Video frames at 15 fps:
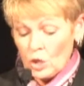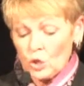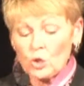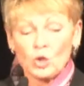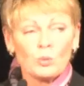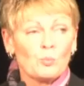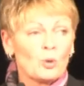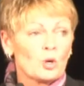
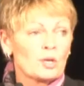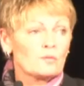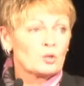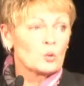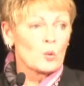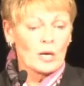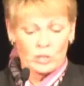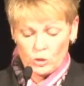your board of
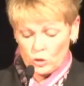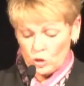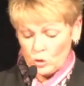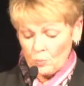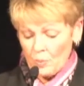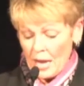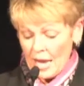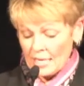
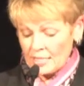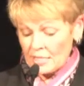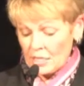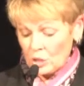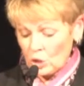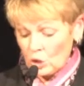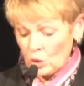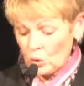directors passed
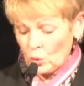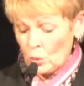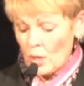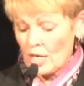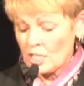on to you